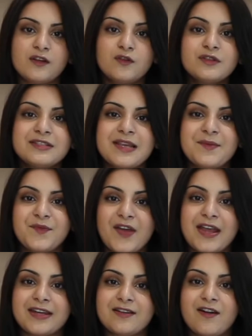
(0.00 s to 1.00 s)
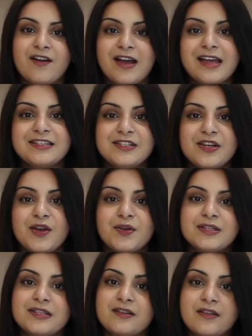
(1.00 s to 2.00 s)
Along the same vein, our
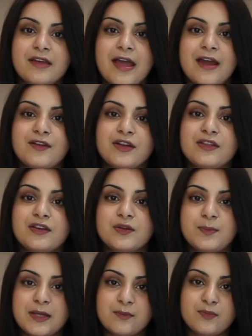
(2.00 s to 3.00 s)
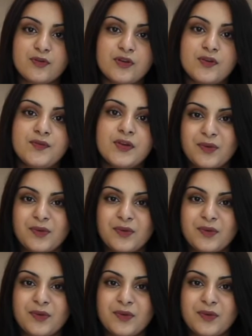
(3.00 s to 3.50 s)
SEO is another area that could be improved.